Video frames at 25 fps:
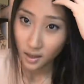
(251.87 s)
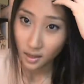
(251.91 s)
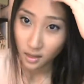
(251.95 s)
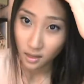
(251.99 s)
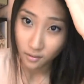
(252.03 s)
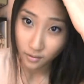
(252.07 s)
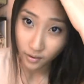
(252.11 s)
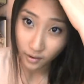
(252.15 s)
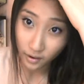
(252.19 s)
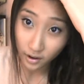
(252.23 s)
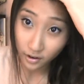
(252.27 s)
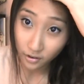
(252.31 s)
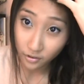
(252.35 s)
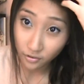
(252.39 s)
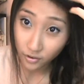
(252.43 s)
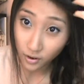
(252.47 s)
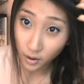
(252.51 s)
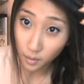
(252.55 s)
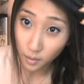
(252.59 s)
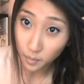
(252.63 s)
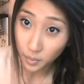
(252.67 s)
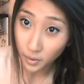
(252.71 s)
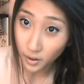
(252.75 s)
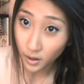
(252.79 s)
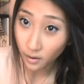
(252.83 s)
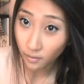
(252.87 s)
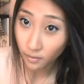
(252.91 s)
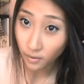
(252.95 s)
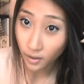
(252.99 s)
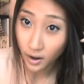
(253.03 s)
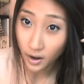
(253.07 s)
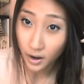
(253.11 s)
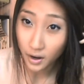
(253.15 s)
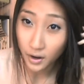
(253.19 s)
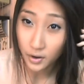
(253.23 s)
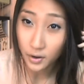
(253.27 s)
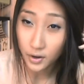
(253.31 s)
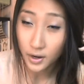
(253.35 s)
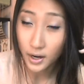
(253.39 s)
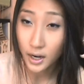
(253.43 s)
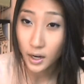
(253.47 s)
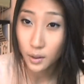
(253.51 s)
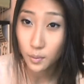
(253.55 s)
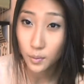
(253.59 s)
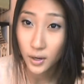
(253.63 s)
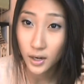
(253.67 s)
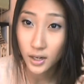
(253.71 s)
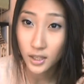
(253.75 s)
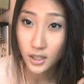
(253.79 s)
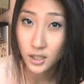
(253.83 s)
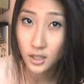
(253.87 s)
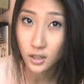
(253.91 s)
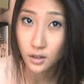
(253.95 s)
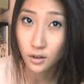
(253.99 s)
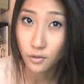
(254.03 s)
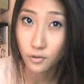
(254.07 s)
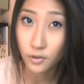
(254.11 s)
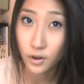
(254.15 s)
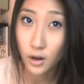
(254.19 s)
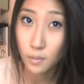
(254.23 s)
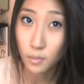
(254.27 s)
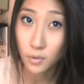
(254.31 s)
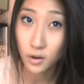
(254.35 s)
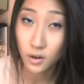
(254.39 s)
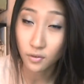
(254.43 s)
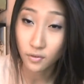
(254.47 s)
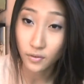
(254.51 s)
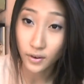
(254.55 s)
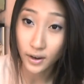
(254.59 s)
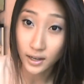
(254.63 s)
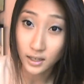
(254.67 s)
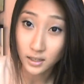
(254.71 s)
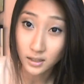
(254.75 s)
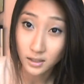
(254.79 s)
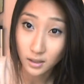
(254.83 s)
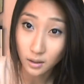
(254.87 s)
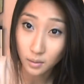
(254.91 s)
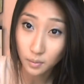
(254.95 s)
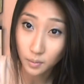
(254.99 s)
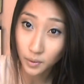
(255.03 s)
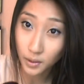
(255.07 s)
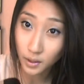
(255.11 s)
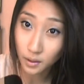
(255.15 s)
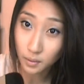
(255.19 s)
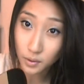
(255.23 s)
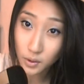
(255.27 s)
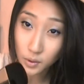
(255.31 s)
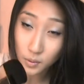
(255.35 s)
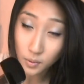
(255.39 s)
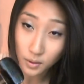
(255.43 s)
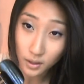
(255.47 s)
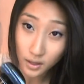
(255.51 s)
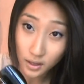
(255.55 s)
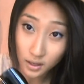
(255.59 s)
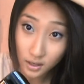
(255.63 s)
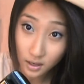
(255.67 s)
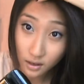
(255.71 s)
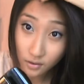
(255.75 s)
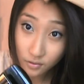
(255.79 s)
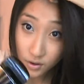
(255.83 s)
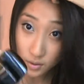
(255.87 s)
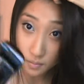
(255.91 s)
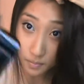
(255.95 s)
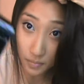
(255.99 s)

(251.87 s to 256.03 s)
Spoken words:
The very front part of the hair, you kind of want it to frame your face, so I'm going to do a different